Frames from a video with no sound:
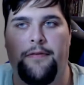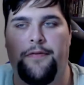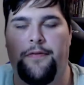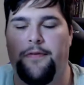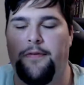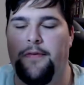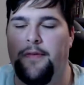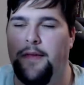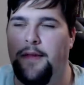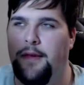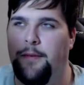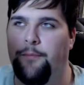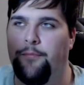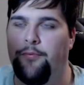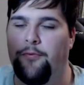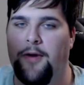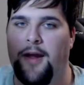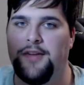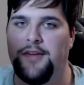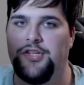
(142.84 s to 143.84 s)
The
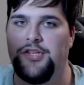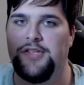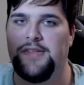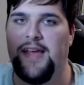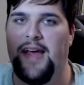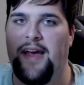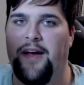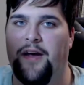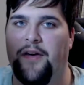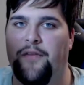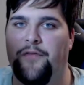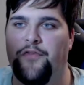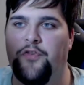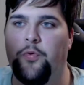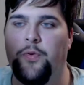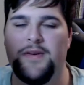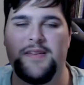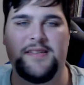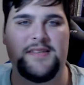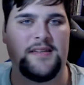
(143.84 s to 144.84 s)
branches have
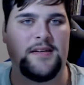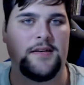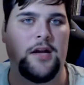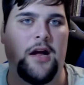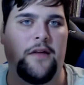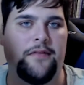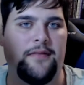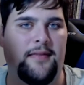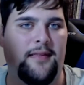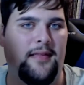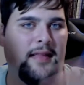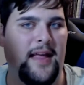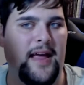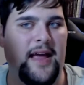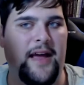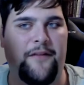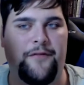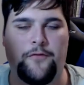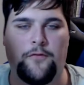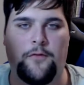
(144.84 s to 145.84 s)
twisted it off to the
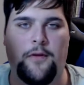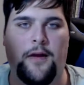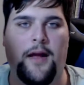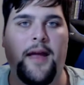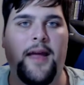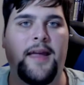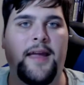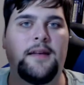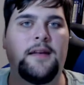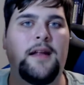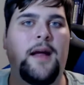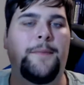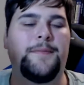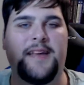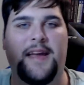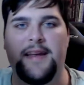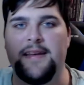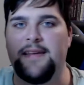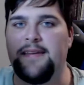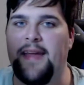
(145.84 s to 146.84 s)
left, right,
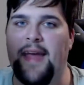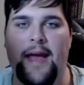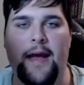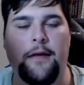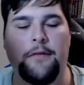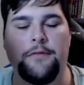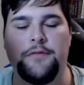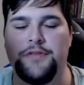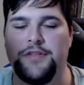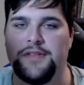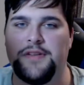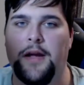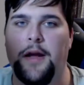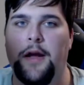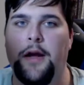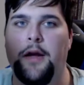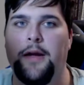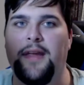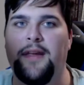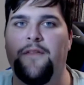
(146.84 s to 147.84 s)
upside down, just
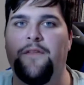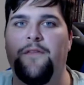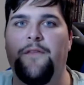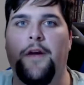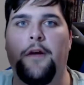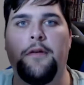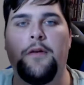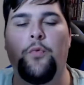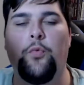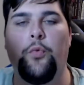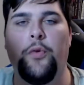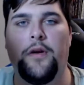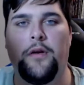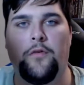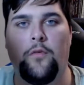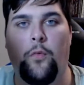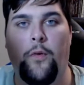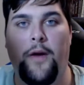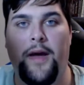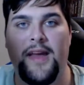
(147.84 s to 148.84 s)
in very
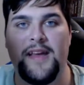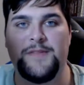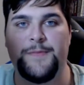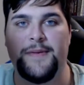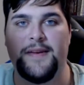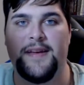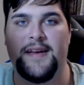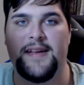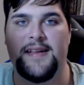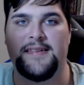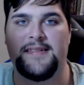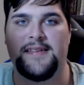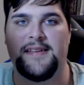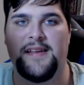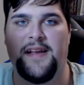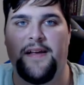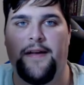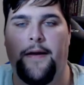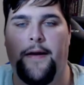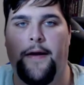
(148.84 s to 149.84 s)
weird ways because
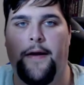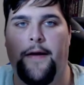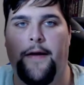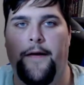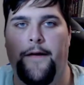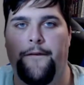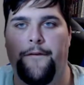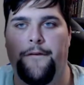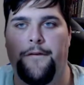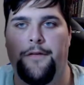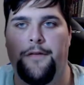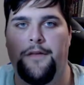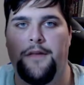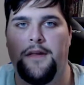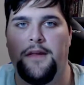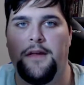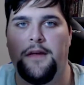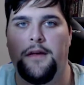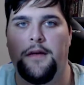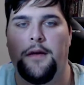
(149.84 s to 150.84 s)
of
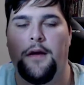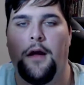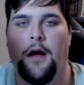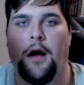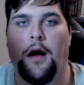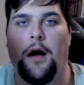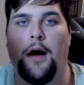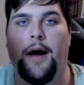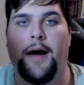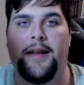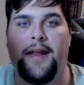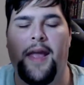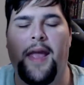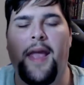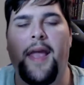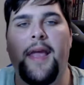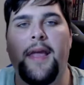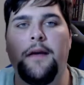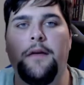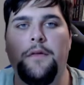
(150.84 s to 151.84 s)
the odd
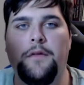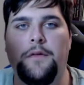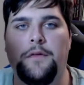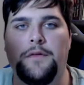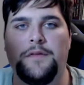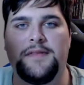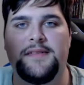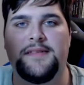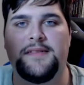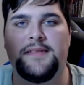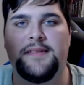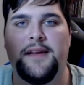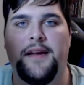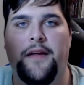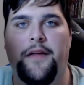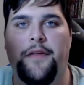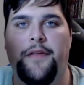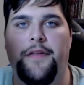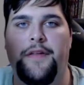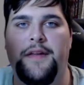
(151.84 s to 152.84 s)
angles
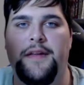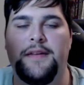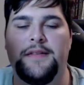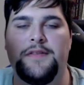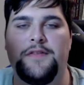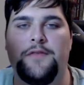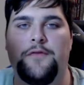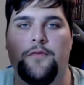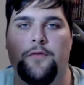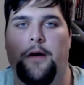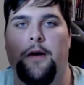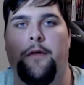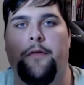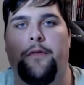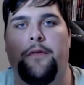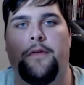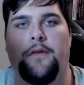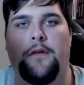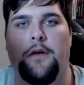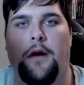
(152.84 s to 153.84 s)
these
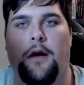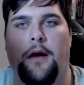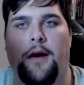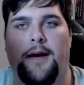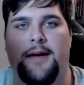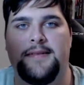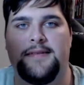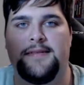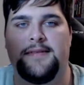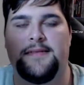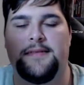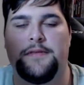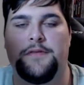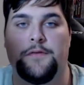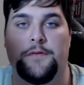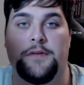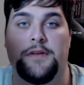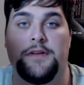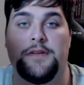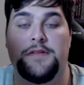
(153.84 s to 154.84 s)
growths cause the
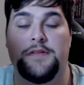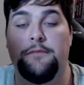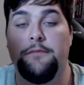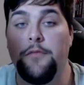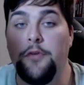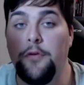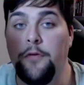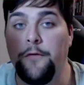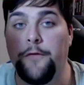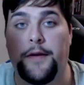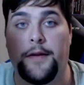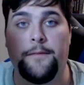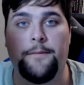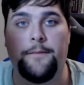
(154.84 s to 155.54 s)
trees to move in.